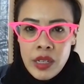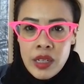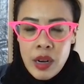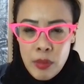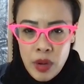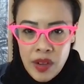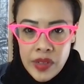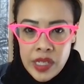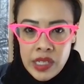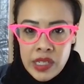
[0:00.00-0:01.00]

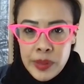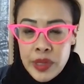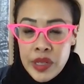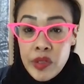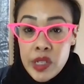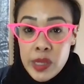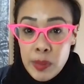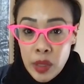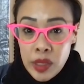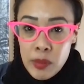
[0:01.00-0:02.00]
nonprofits, and especially for
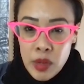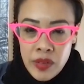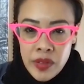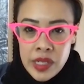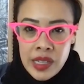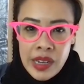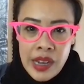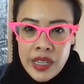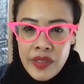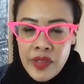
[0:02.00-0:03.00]
small nonprofits, and that,
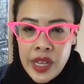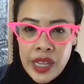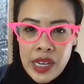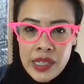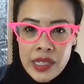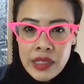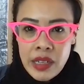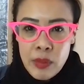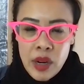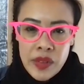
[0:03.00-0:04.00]
I define that as
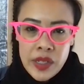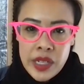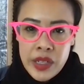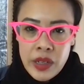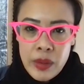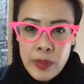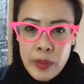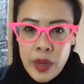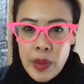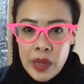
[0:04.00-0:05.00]
nonprofits under
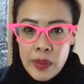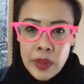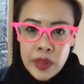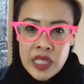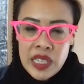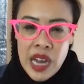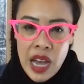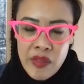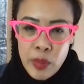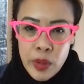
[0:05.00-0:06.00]
about a million and a
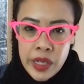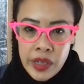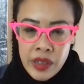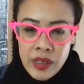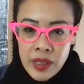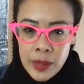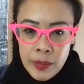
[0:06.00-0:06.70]
half per year,